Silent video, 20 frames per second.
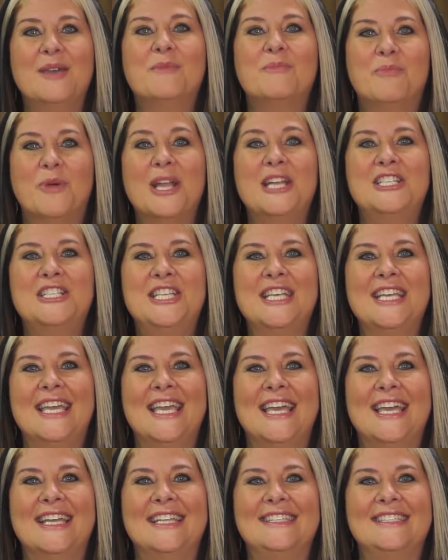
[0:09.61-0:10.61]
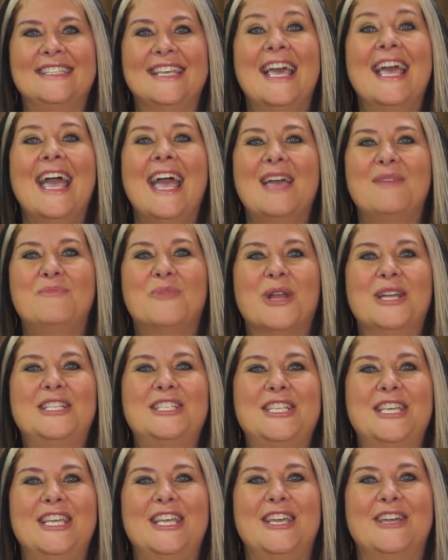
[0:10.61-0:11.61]
Bridge to Kids, and Bridge
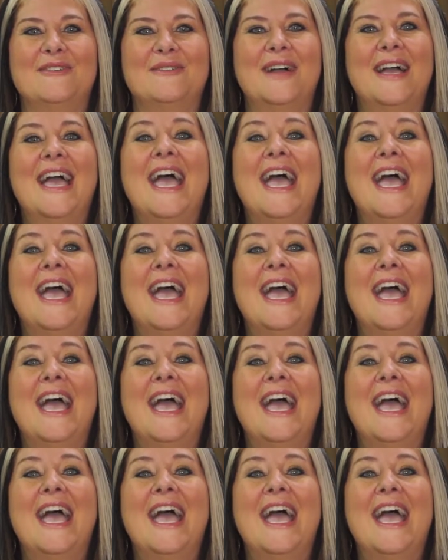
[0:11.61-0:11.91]
to You.